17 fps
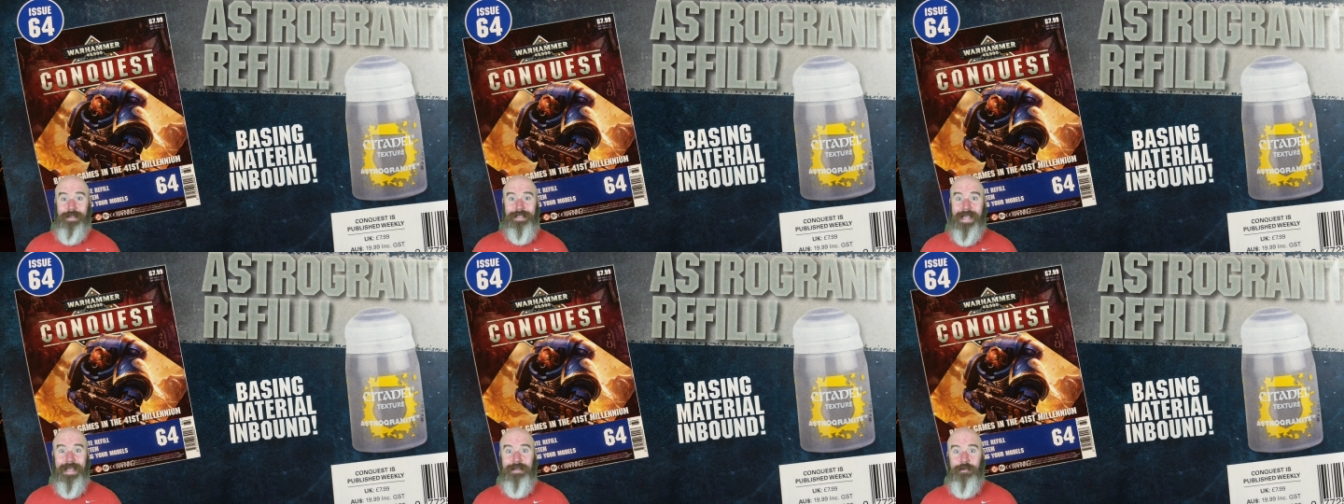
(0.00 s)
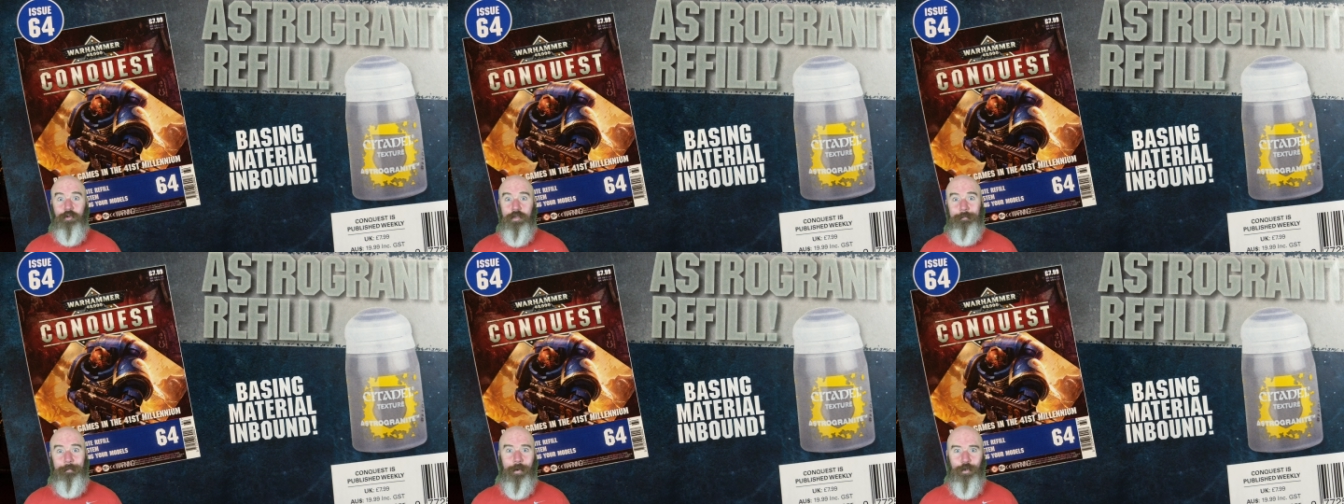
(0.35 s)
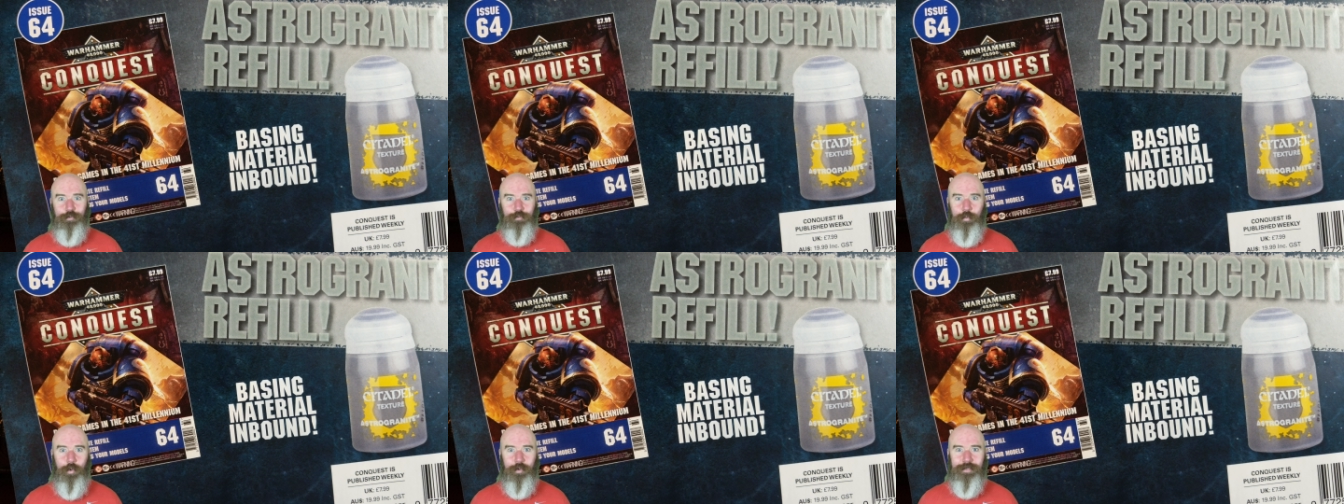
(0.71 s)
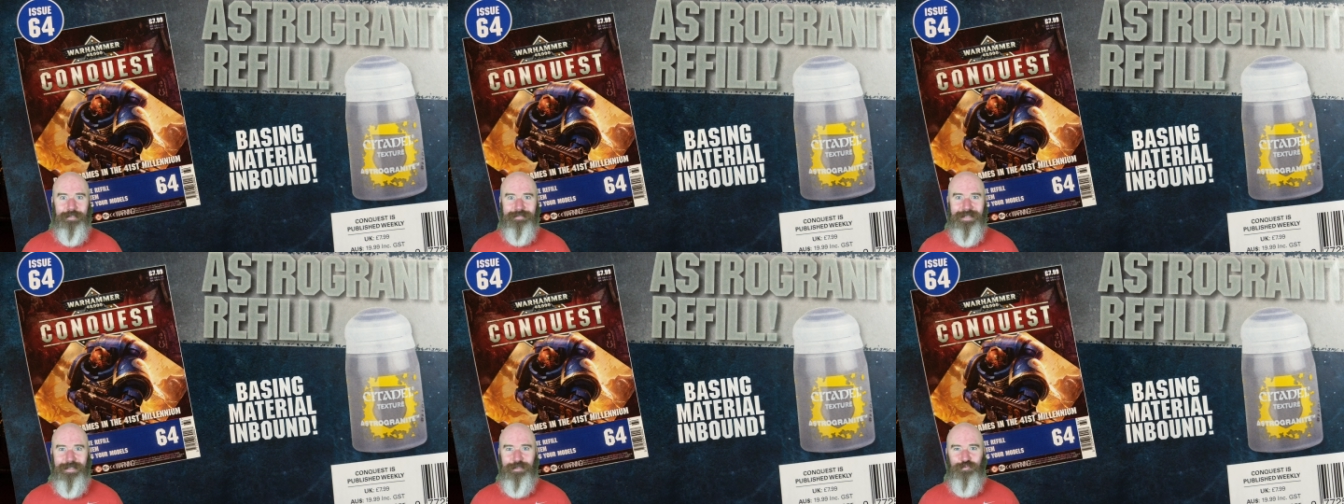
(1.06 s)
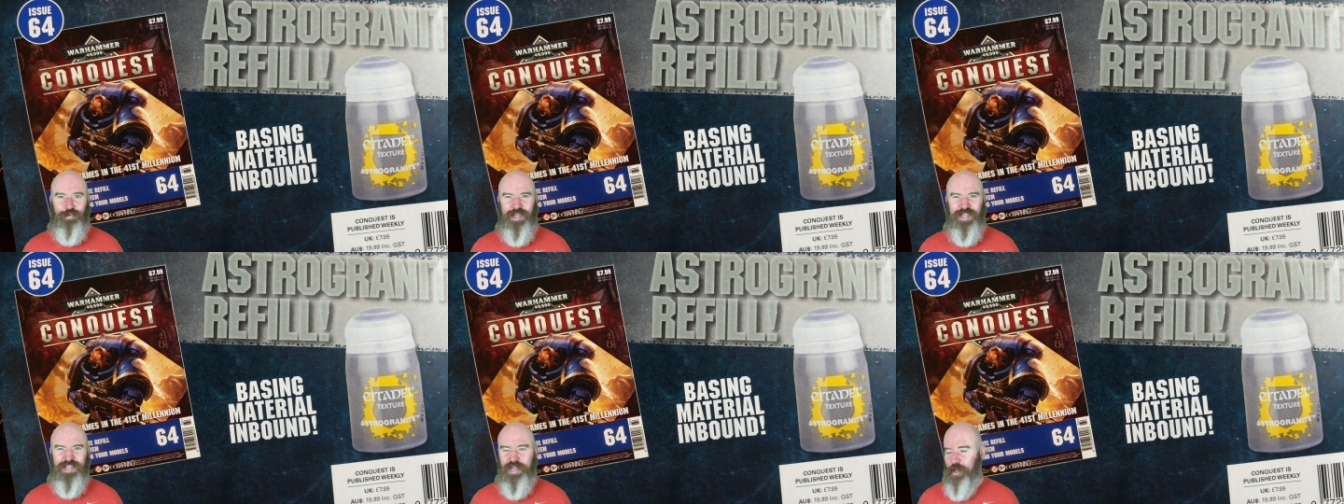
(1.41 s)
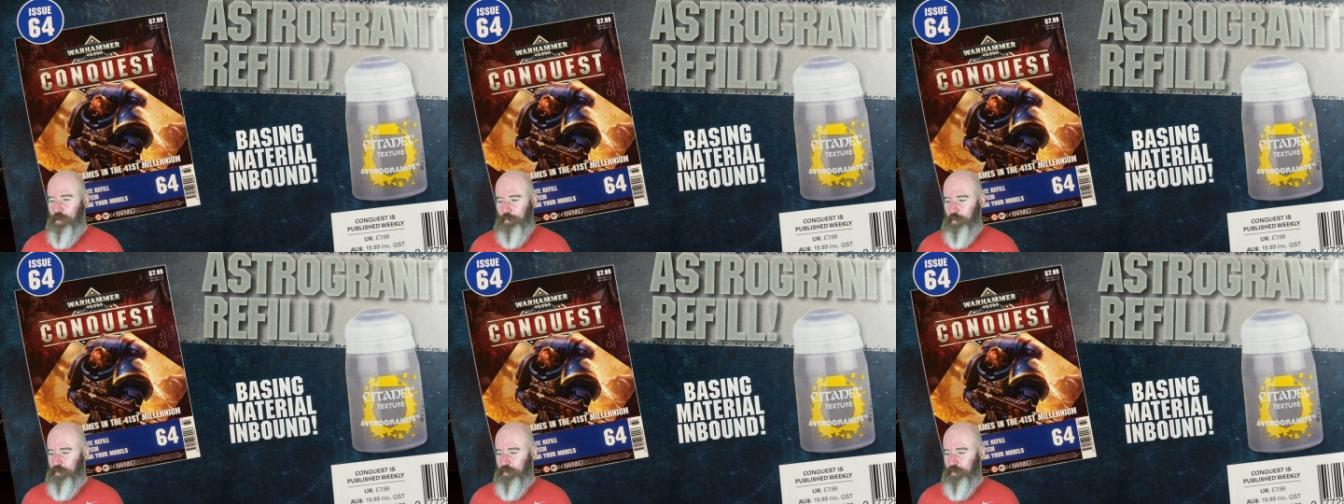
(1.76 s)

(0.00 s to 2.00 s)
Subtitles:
We're getting all the Poxwalkers next week.